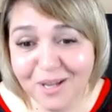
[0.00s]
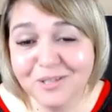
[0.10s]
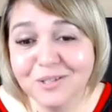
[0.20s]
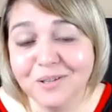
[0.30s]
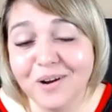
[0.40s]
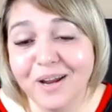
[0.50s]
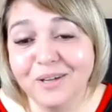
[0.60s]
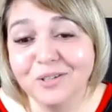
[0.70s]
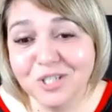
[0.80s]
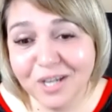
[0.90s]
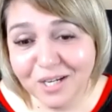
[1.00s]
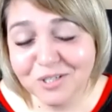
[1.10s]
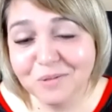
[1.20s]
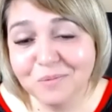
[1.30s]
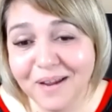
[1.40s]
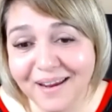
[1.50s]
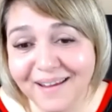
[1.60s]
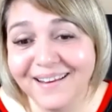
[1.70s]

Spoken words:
so that I could change the way I